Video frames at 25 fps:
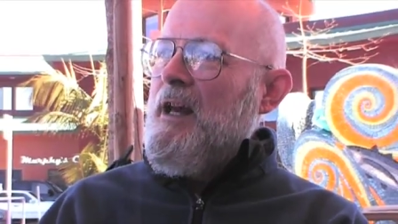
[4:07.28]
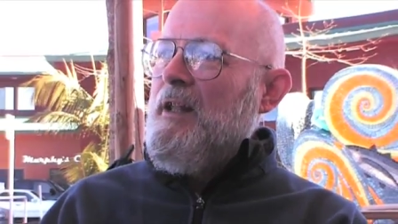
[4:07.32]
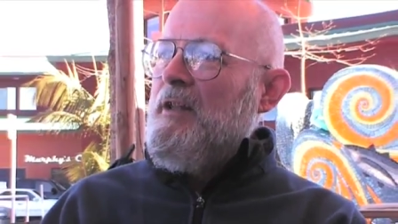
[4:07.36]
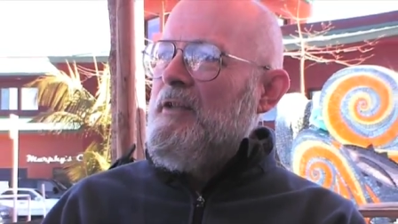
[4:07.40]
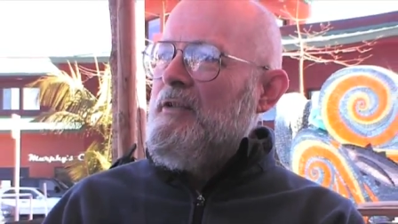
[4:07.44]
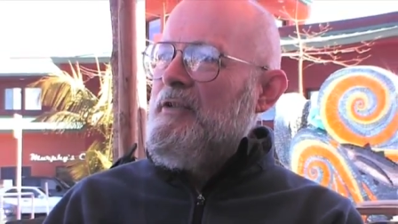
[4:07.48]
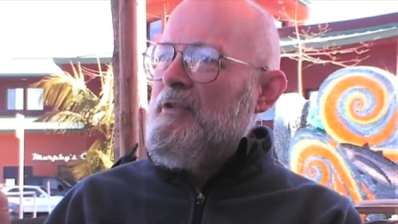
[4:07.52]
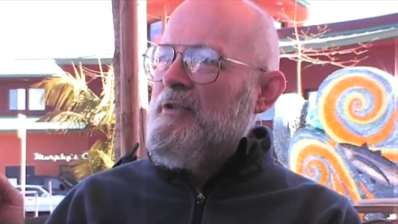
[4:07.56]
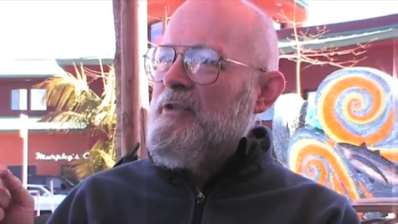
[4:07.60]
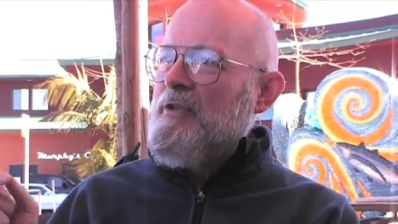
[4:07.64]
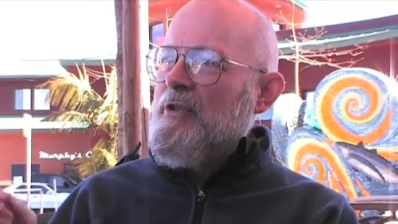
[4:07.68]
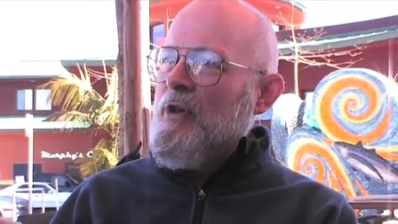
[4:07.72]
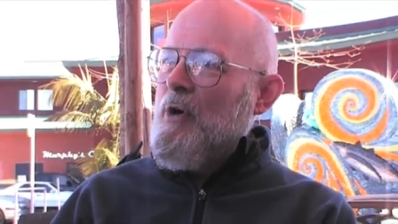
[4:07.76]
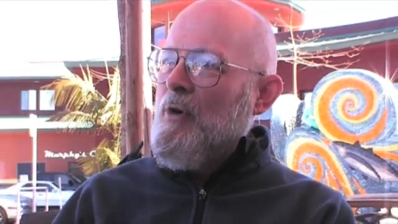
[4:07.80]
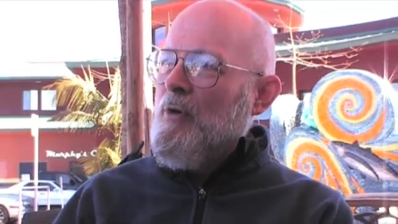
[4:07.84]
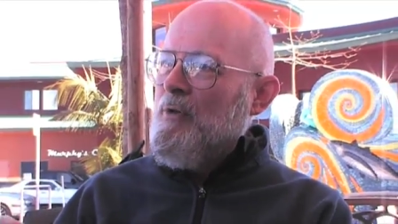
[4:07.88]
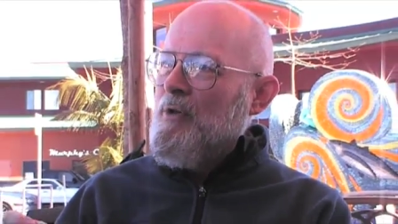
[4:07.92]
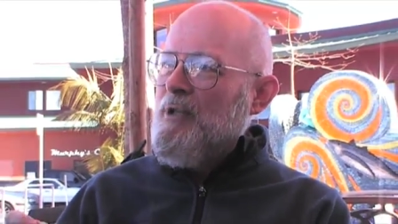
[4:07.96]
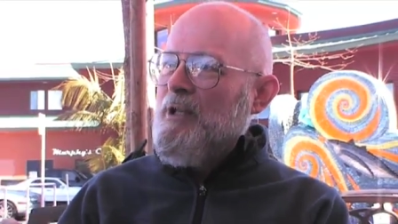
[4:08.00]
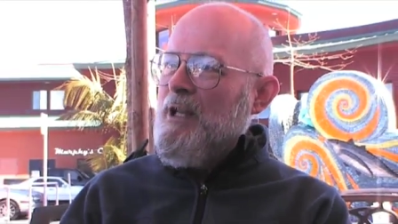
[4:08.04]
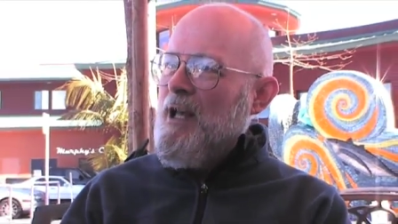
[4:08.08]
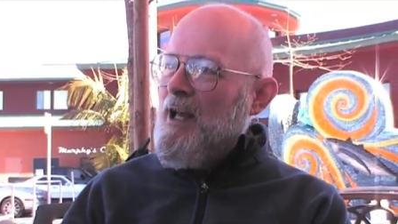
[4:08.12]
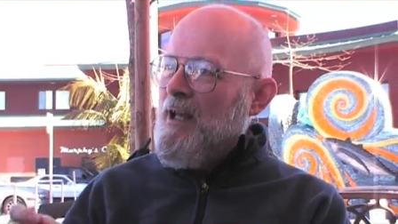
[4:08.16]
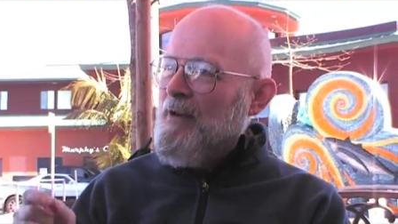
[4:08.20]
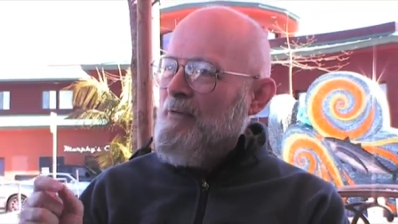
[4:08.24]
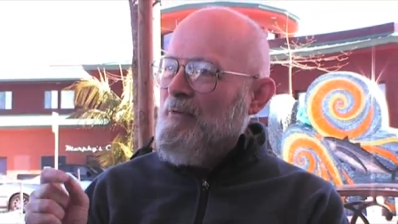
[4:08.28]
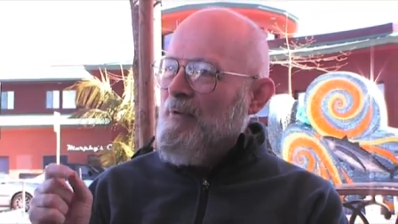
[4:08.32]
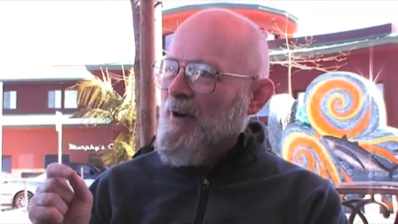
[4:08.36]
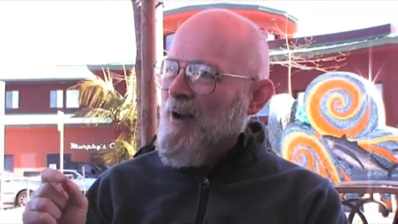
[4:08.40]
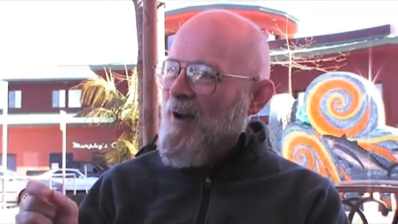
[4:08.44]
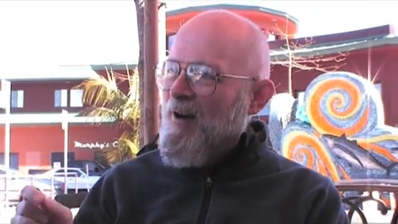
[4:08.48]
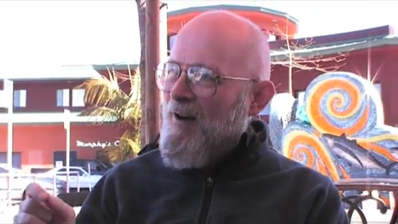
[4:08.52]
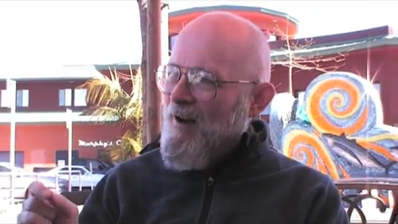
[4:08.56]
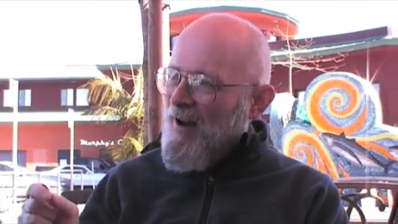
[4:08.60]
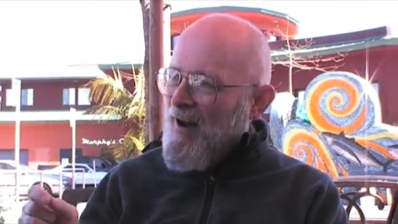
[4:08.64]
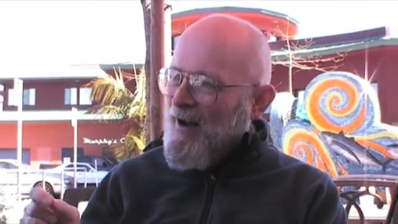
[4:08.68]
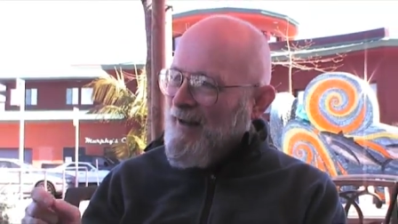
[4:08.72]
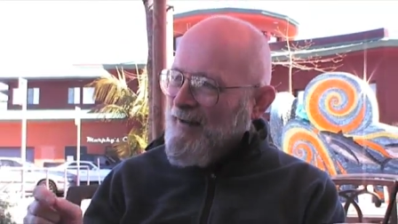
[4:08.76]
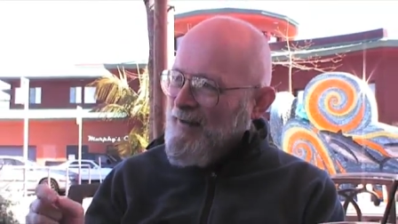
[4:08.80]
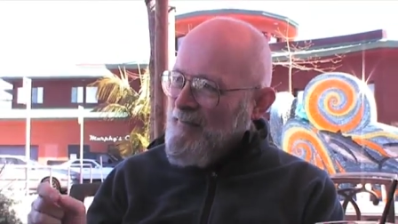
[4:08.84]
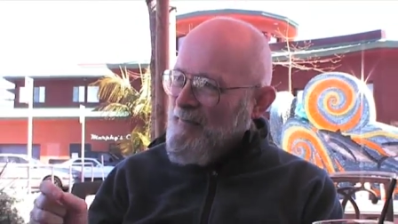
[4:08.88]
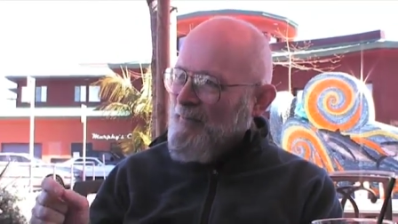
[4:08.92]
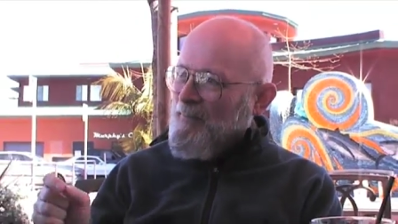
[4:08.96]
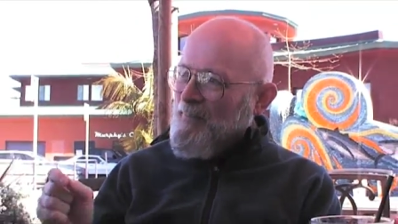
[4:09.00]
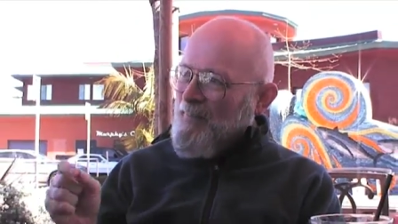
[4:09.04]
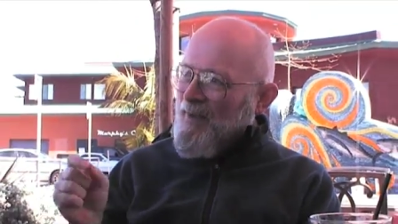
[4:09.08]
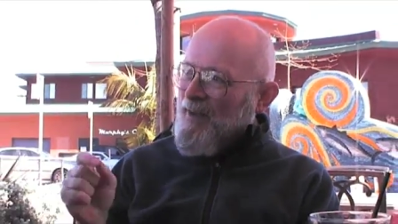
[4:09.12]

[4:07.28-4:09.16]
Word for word: That is so dead wrong.